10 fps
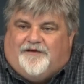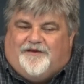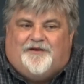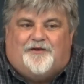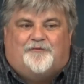
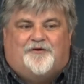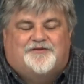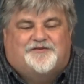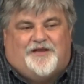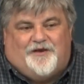In other
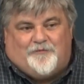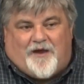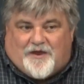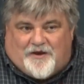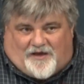words, he
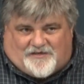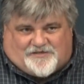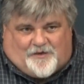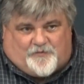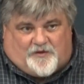recognized
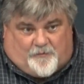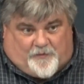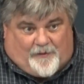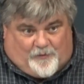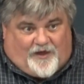something. The
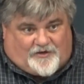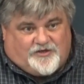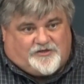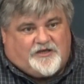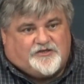Bible
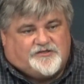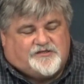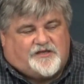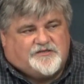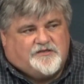actually teaches
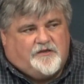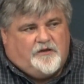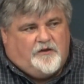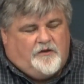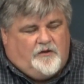this
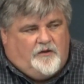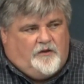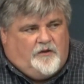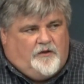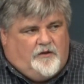
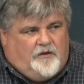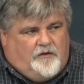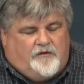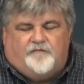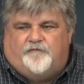
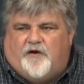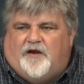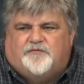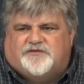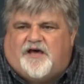that
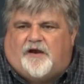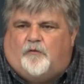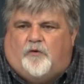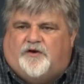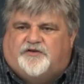freedom's not a
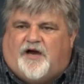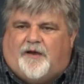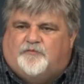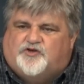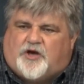one
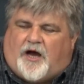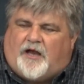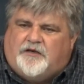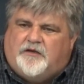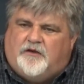time
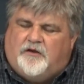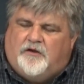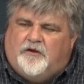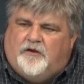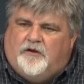shot,
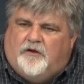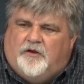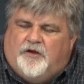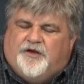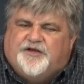
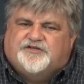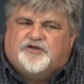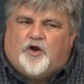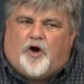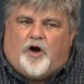it's
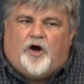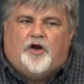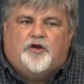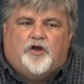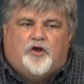an
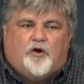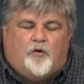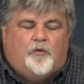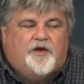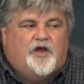
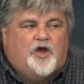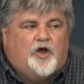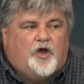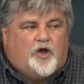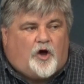
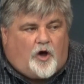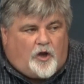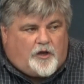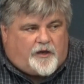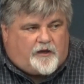ongoing
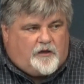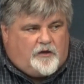calling.